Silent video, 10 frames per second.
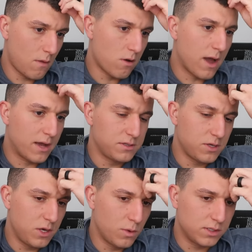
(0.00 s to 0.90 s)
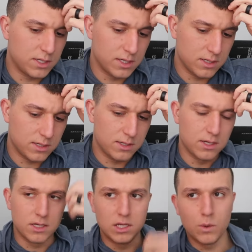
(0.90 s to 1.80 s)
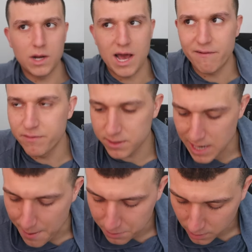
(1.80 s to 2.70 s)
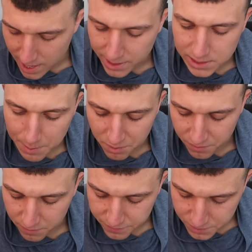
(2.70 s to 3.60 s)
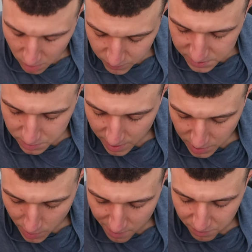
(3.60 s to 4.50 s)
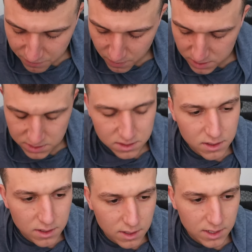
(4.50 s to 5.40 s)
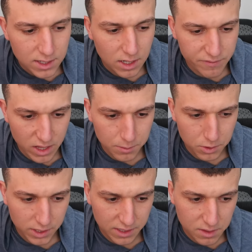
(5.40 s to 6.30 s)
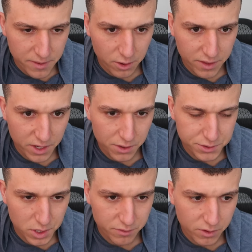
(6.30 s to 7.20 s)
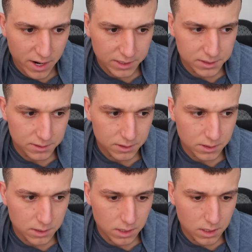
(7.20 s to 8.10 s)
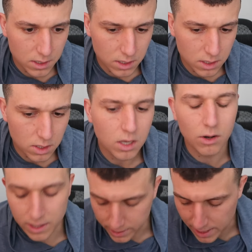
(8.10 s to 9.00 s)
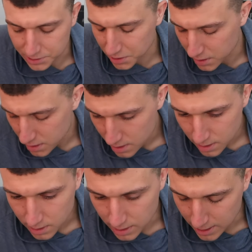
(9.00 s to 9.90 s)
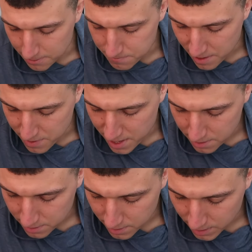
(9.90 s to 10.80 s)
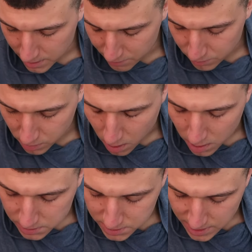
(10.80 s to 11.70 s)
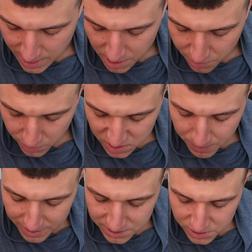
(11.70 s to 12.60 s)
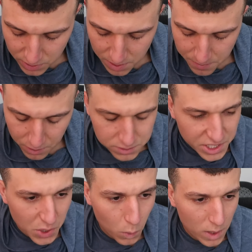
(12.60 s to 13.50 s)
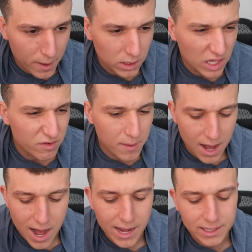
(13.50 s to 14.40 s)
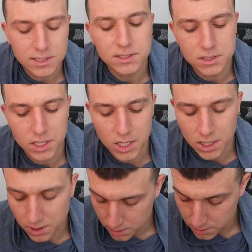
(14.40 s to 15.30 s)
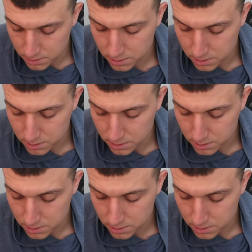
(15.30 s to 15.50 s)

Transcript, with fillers: Okay, so you want to you want to have the top of the line type of service so that you have the funds available to get the barrel that you deserve, correct? Exactly. Okay, gotcha. Um, and then in regards to any other expenses or any bills that you're worried about leaving behind to her? No,